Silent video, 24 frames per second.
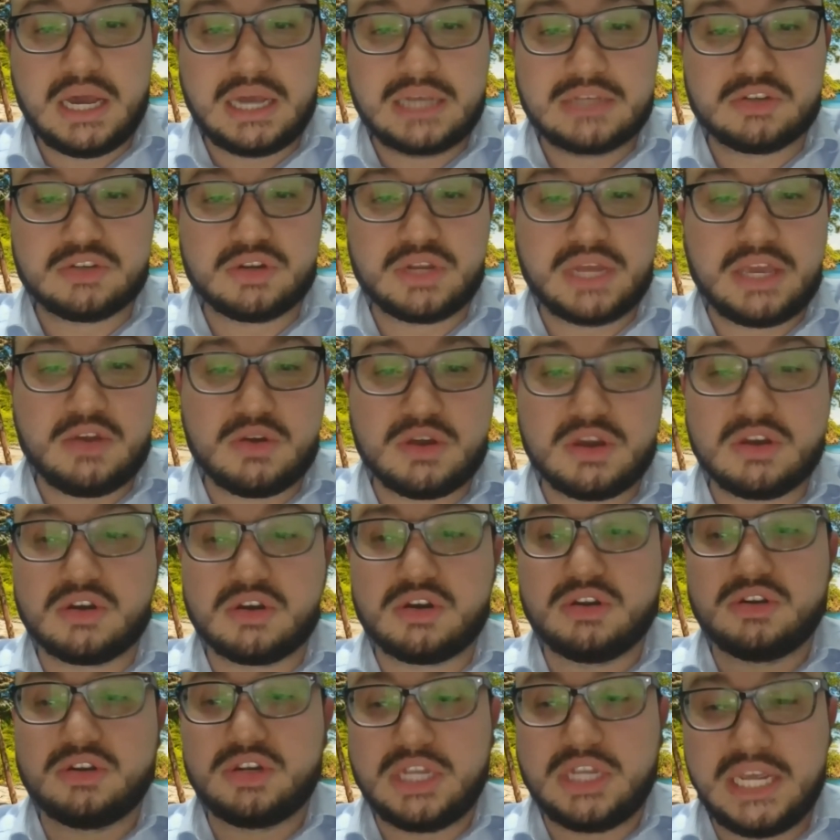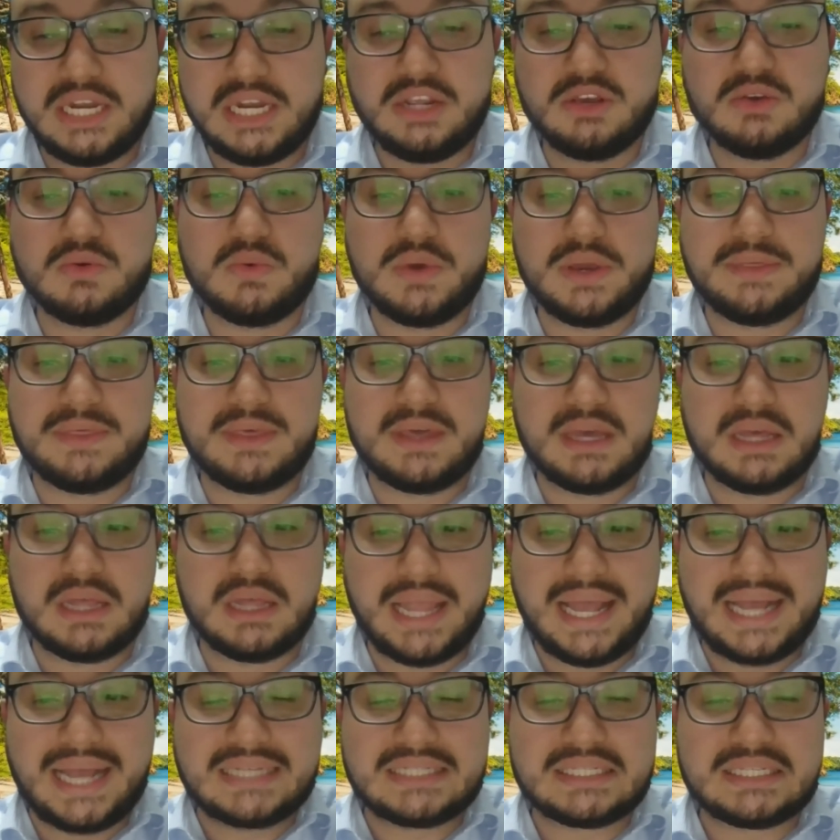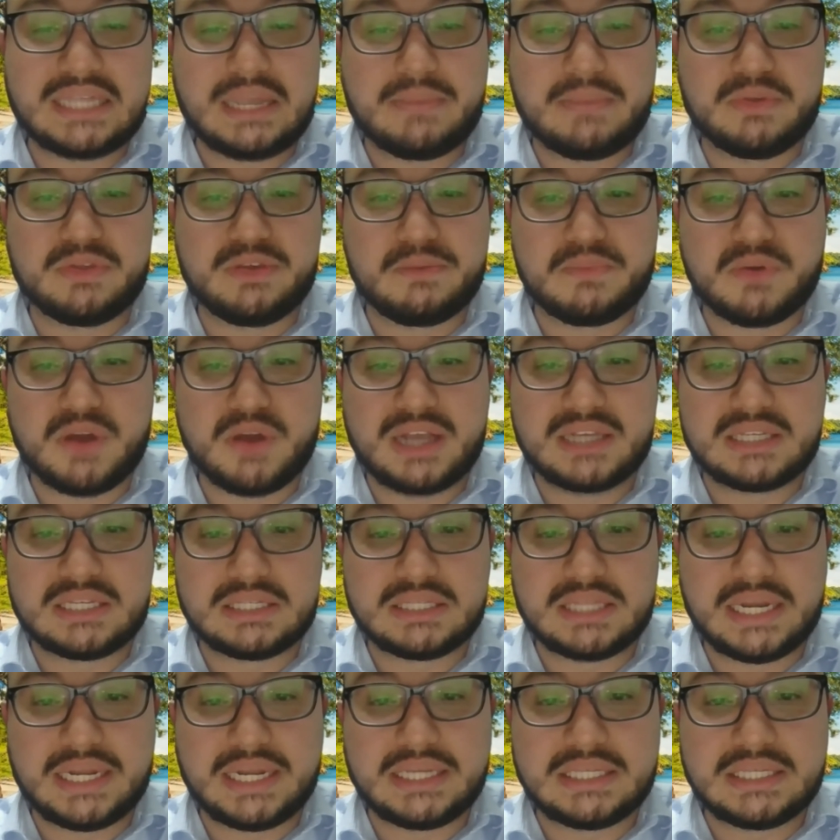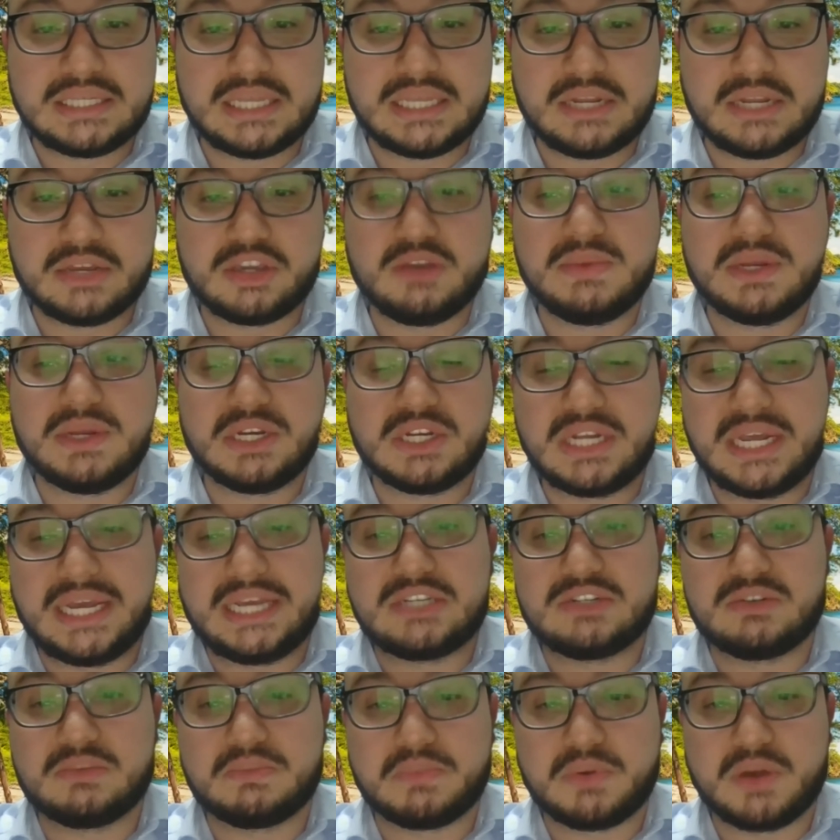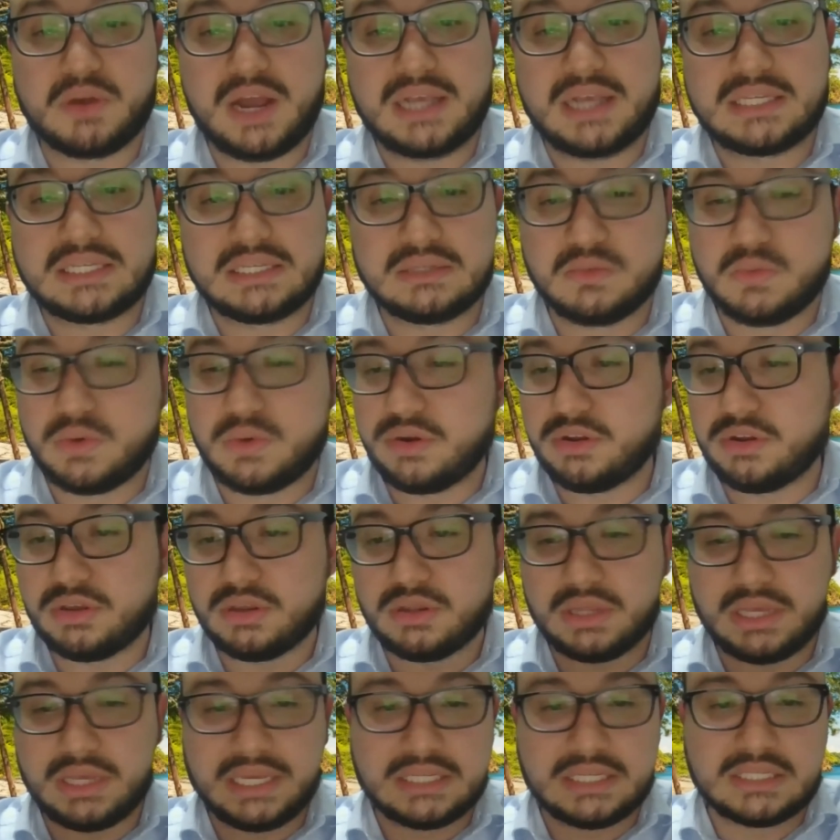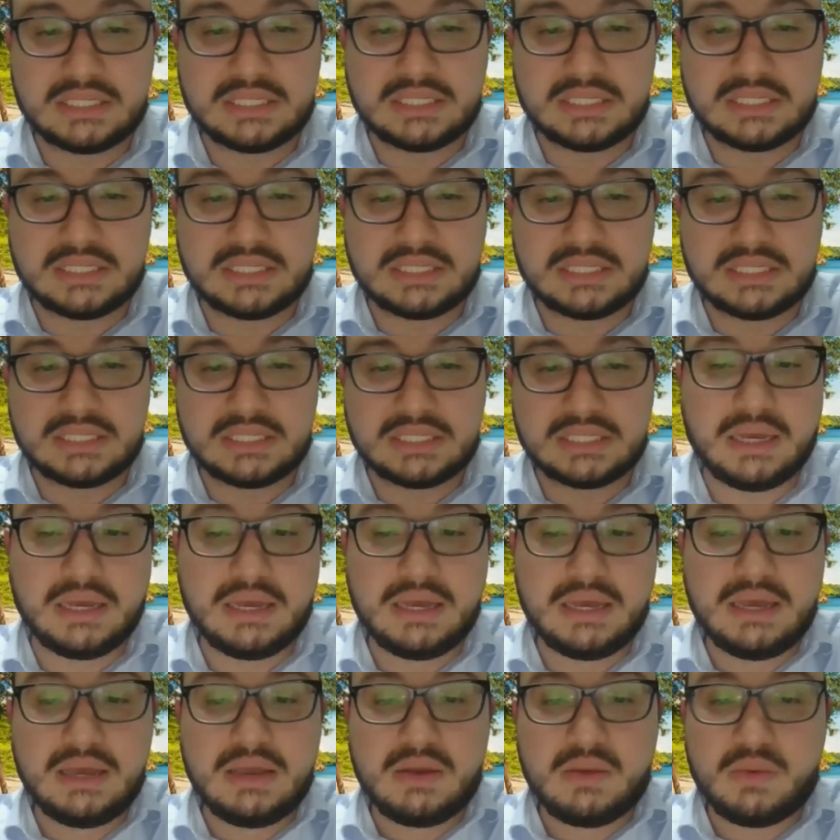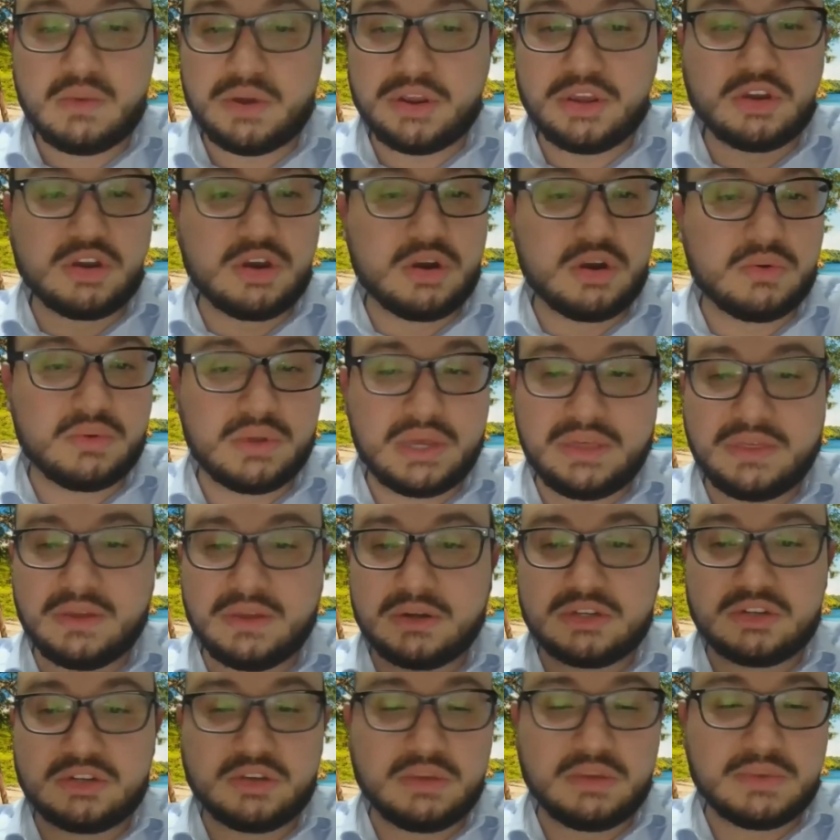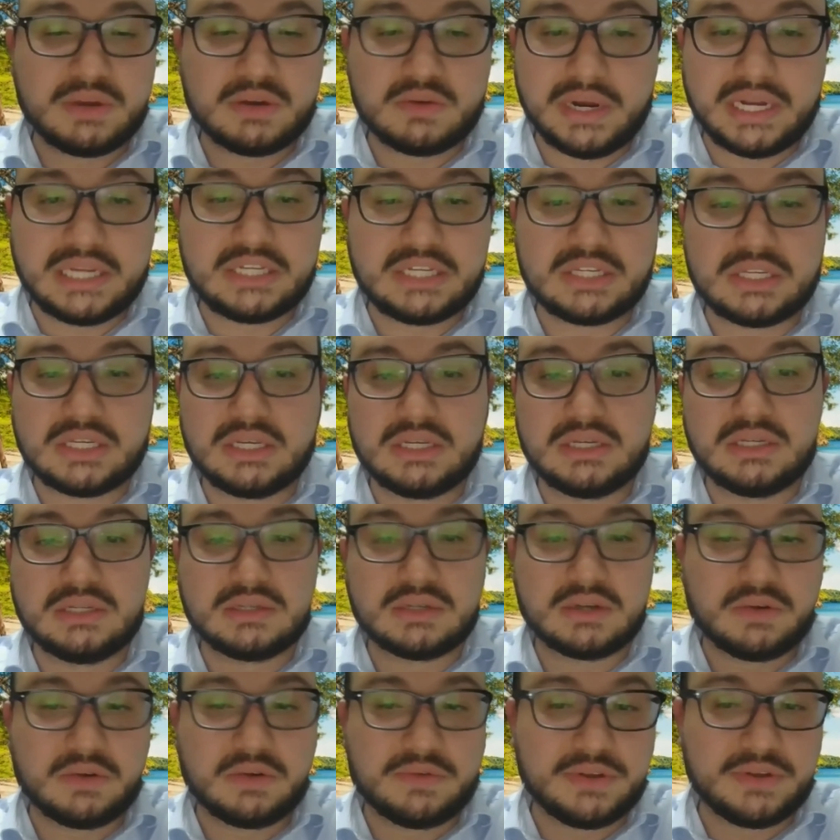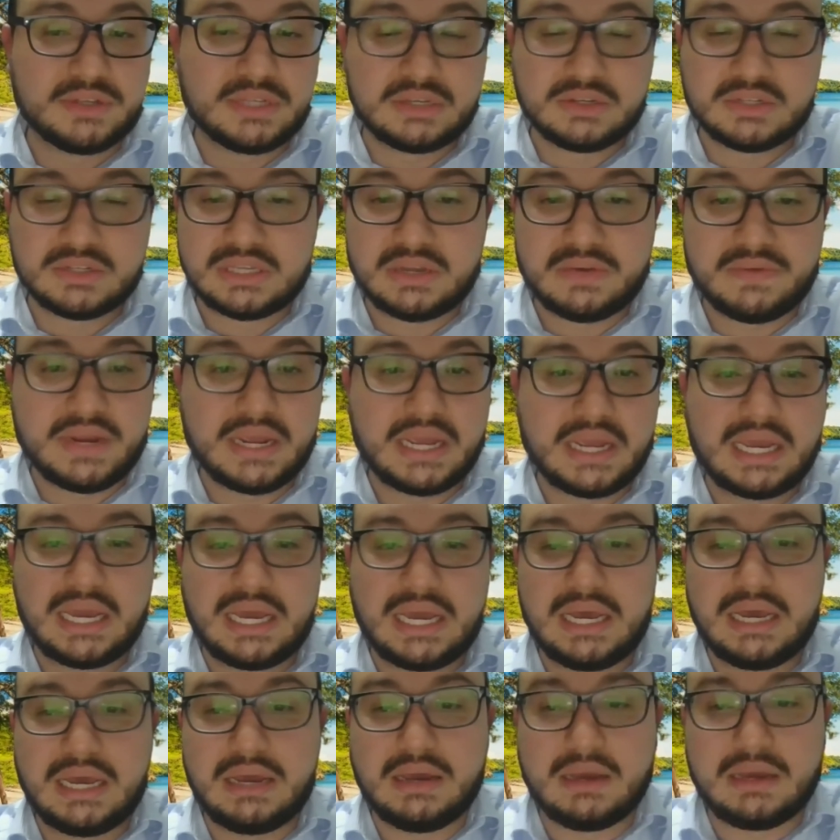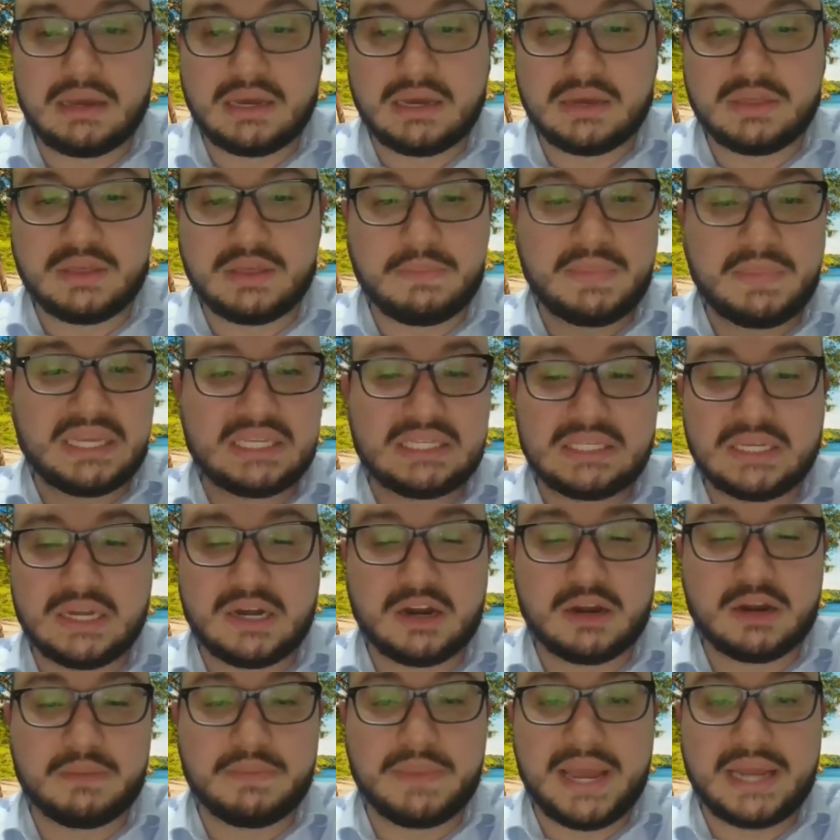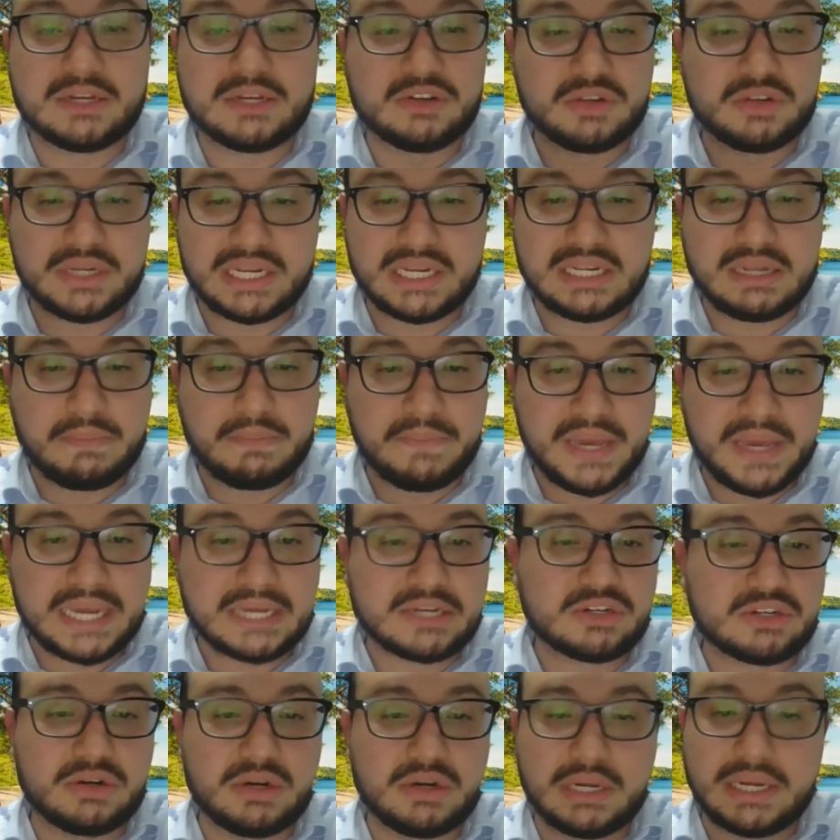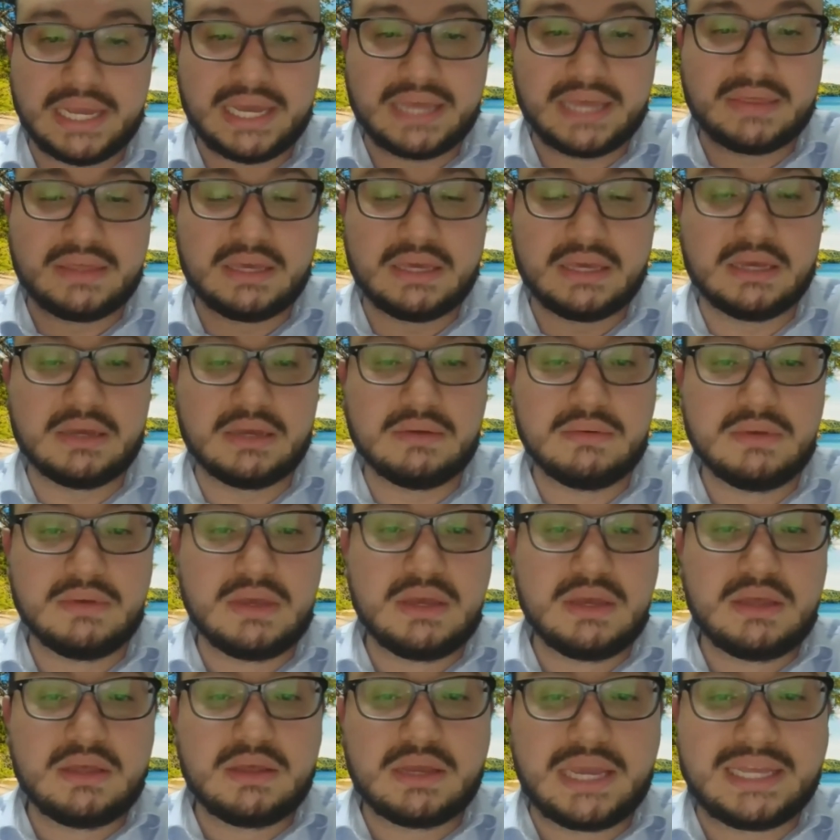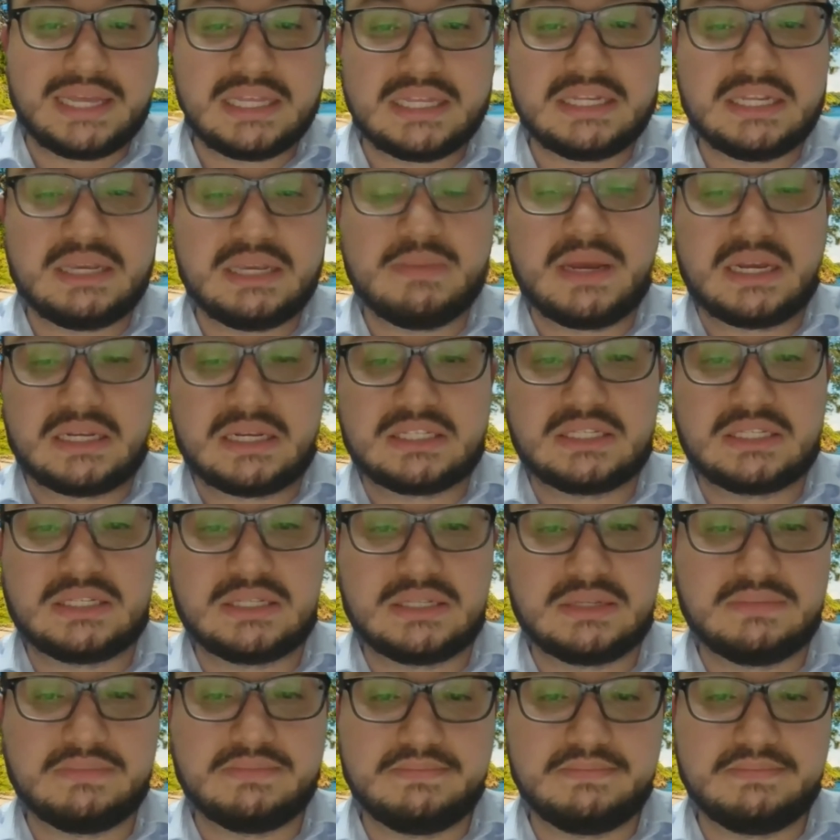so that you can continue with the last step of the process, that is the documentation process, where you go either to immigration, Correo de Costa Rica, the BCR bank, to take the picture and get the DMX.